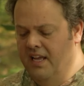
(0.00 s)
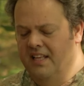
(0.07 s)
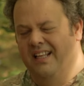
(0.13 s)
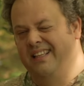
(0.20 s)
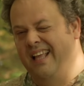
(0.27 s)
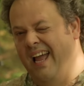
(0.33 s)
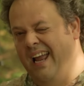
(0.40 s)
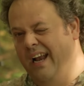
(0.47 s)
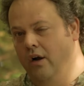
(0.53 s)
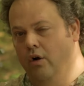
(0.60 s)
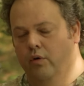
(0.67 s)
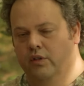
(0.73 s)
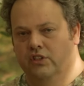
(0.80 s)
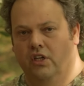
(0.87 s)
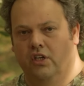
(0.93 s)
that that
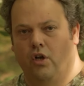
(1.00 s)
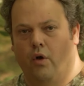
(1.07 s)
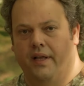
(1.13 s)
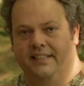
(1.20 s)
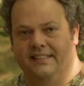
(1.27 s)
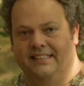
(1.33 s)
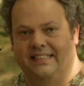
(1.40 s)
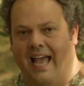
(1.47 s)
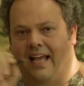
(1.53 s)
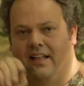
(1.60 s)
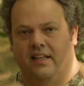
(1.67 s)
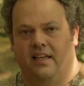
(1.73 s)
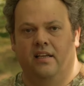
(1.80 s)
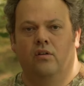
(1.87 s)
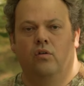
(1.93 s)
arrow is going to go
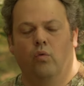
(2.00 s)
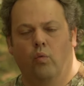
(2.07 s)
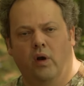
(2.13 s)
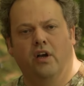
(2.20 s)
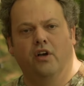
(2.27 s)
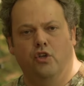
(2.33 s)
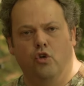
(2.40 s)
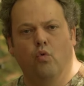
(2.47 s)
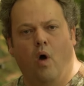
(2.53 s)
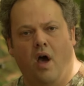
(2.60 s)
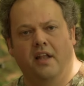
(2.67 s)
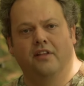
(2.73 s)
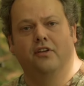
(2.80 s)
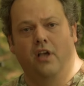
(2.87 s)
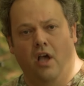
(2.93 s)
exactly where you
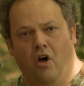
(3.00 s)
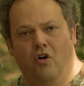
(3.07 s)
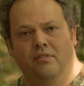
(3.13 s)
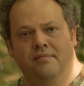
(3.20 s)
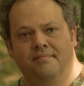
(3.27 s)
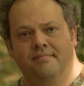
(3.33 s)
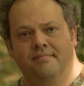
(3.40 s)
want it to go.